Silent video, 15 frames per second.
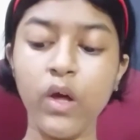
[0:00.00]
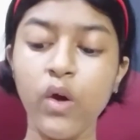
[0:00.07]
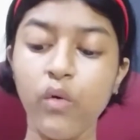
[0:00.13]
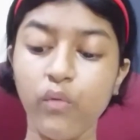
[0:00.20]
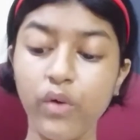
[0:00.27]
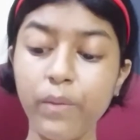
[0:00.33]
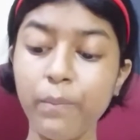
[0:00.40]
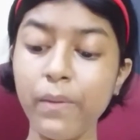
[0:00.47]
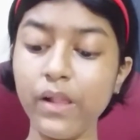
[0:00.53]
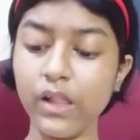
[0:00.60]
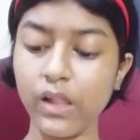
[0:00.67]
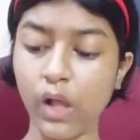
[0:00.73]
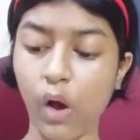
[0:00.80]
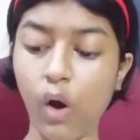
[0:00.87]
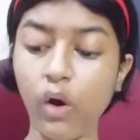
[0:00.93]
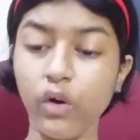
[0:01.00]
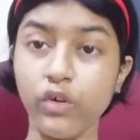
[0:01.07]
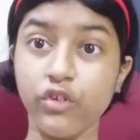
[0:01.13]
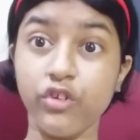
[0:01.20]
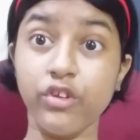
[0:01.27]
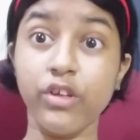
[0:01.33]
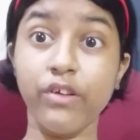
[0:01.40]
We
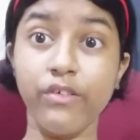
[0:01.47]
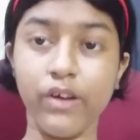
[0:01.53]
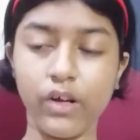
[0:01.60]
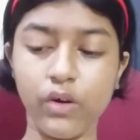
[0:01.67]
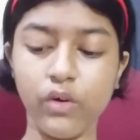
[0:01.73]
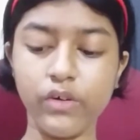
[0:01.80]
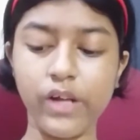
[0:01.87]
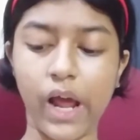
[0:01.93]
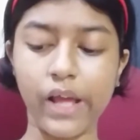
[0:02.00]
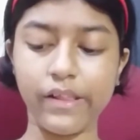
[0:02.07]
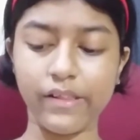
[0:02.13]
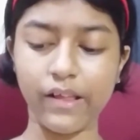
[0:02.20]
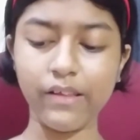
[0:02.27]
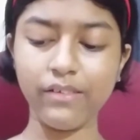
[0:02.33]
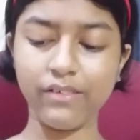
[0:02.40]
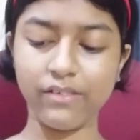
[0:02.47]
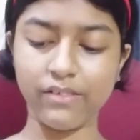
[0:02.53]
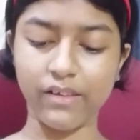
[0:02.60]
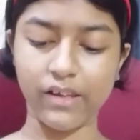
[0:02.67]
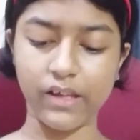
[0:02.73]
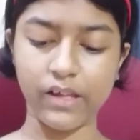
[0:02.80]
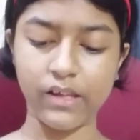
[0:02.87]
belong to the Raghu
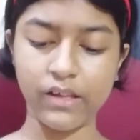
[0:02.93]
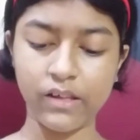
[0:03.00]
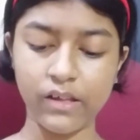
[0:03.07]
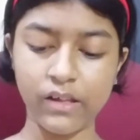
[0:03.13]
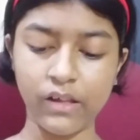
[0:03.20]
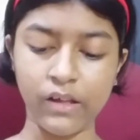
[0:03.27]
dynasty,